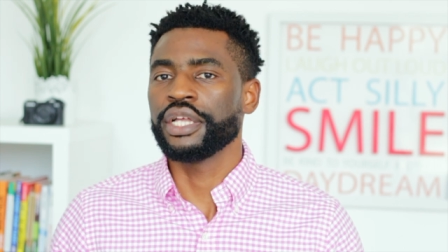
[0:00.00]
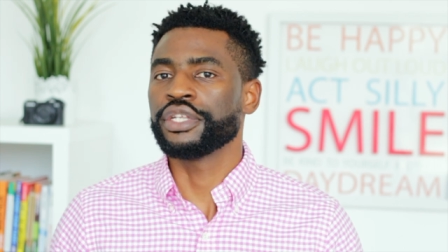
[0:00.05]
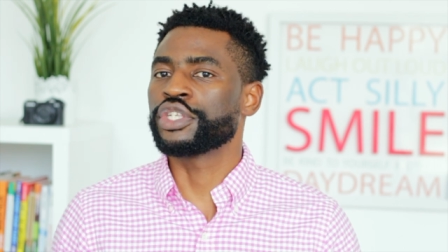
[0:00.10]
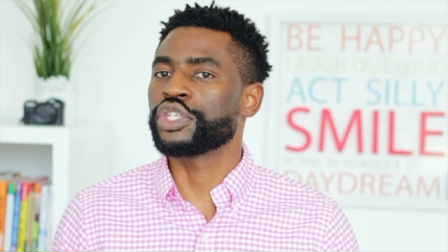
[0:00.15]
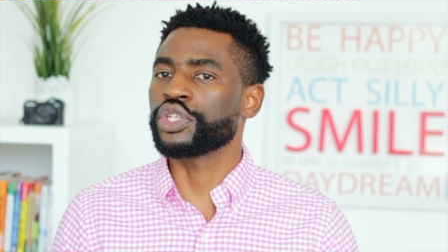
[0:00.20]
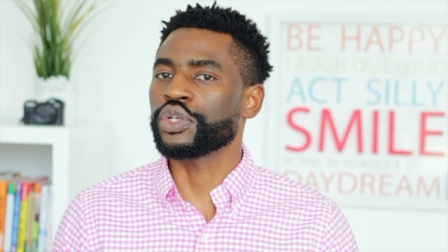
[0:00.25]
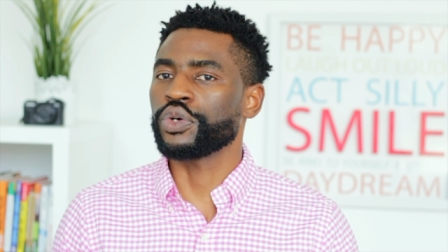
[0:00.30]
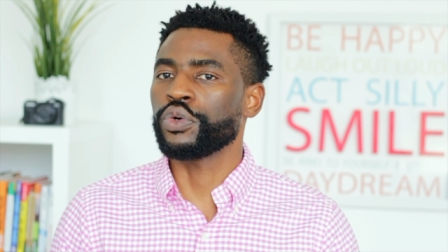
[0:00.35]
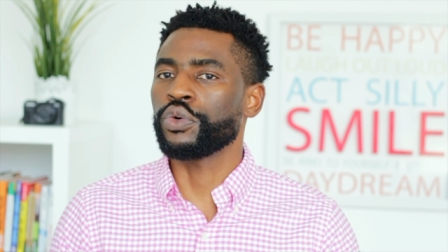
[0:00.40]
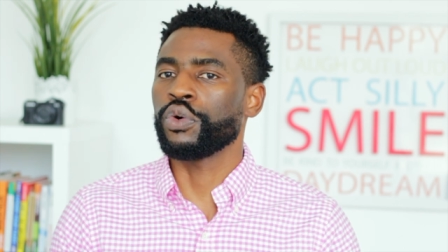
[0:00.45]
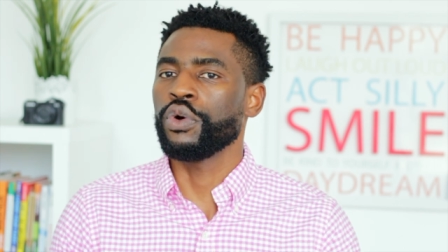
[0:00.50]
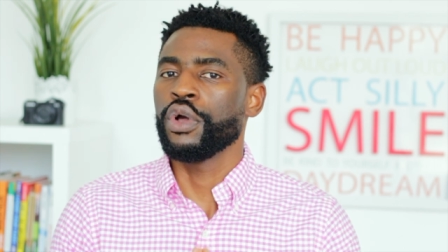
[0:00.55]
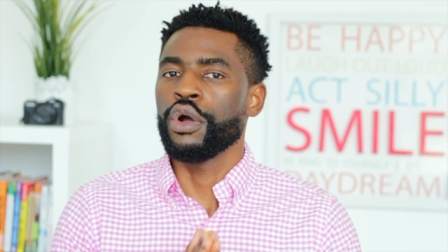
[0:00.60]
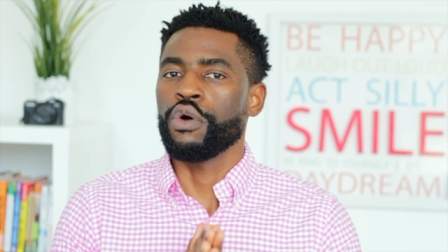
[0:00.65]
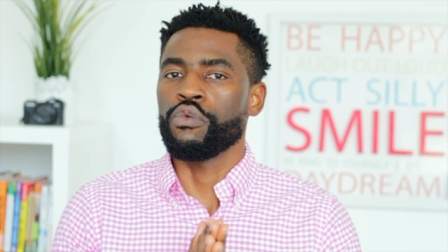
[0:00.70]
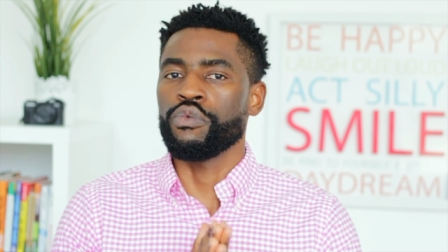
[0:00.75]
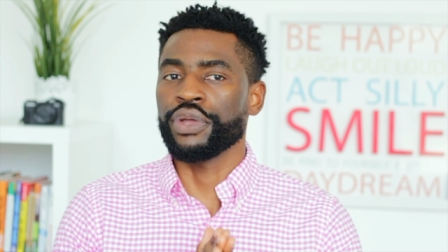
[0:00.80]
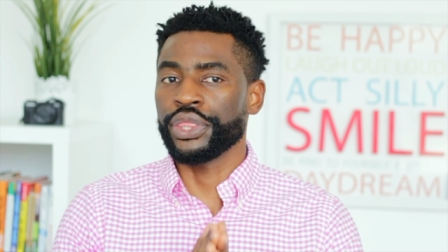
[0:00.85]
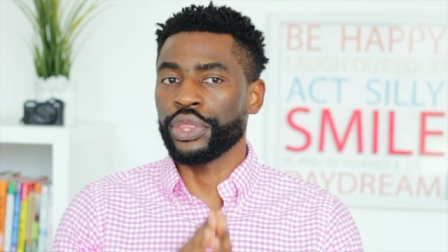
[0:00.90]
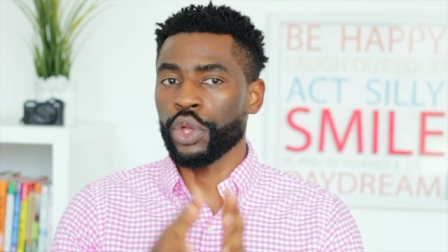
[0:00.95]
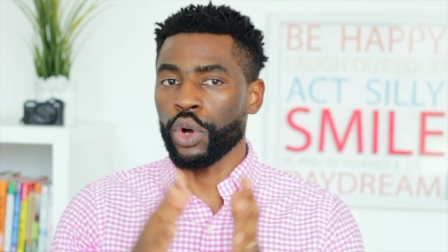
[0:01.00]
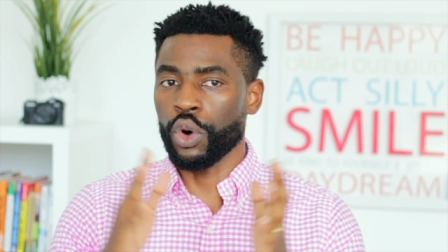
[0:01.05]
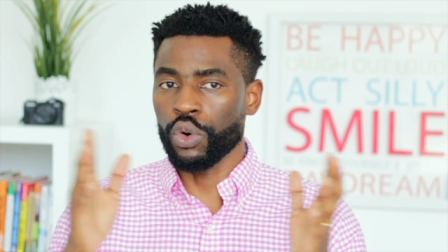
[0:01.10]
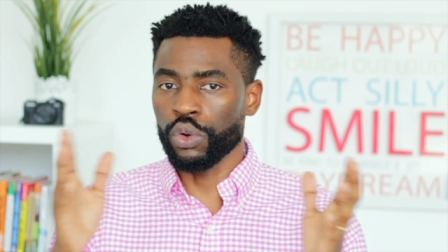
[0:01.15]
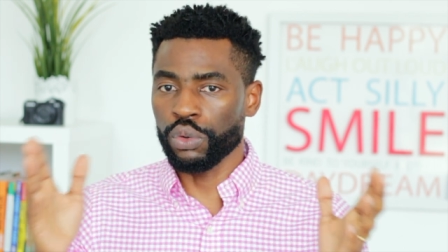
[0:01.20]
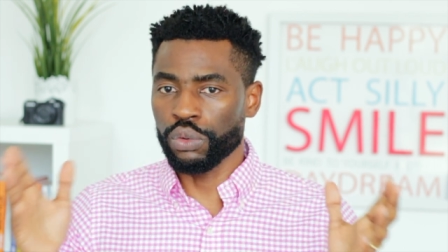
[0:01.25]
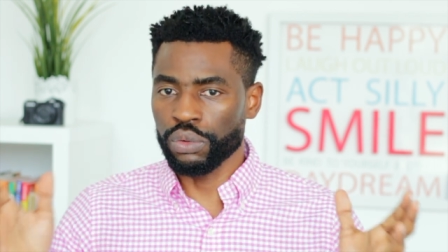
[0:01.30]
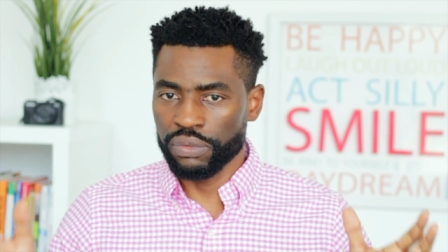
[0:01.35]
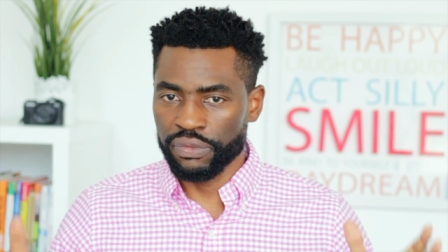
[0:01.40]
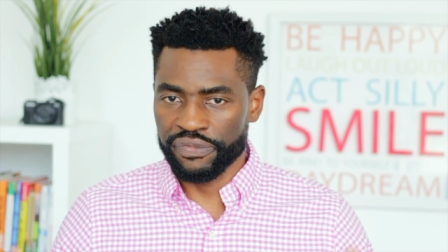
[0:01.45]
So with the
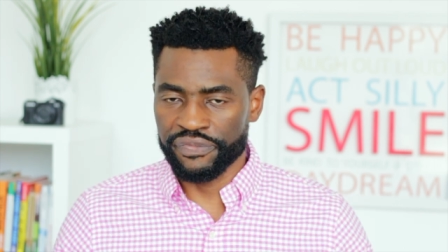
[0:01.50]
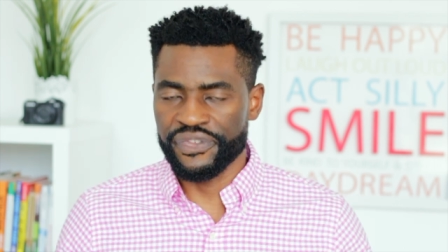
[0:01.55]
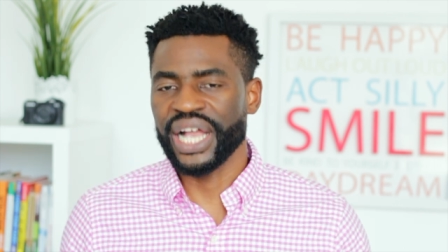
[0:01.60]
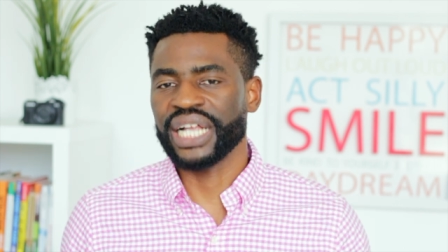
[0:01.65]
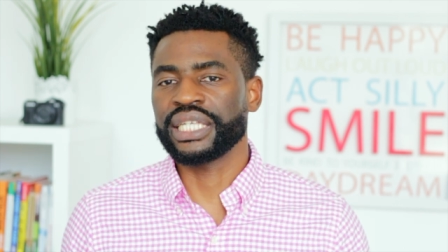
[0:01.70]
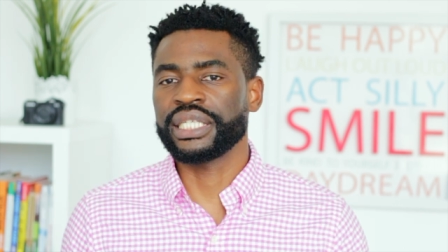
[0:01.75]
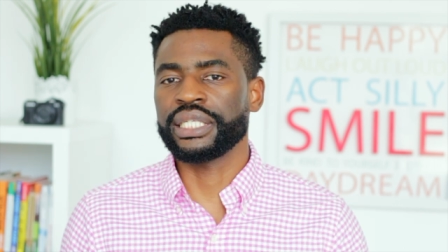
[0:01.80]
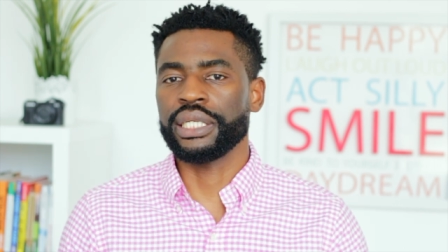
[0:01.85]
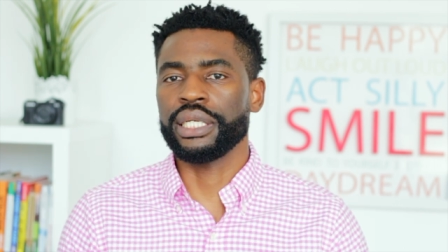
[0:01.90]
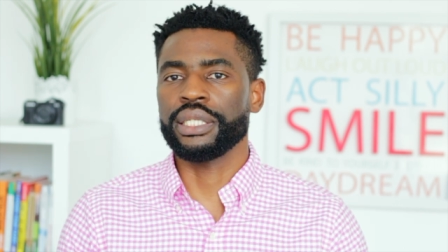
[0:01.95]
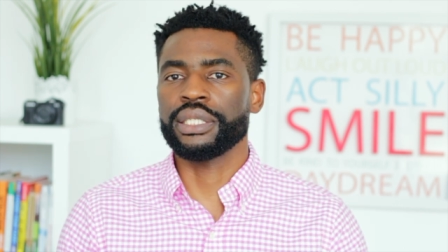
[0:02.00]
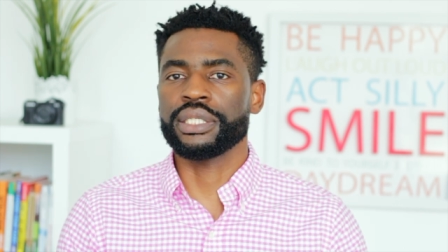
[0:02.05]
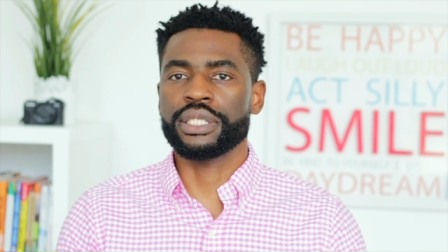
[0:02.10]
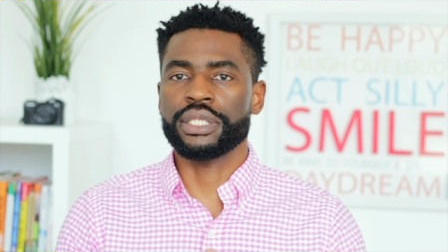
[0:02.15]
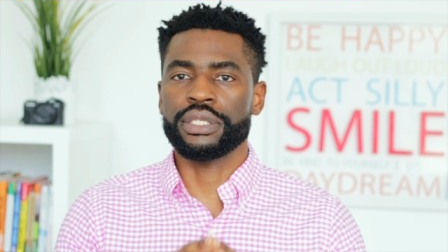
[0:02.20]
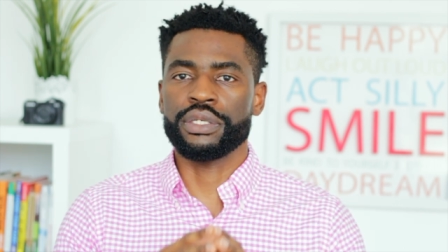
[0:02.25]
whole vaccines,